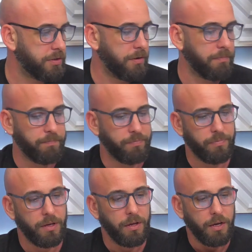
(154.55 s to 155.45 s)
So,
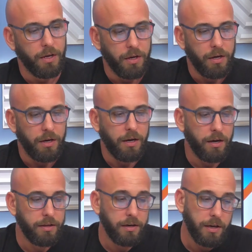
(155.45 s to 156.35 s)

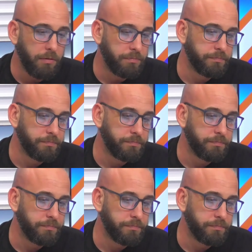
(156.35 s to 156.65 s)
uh, there you go.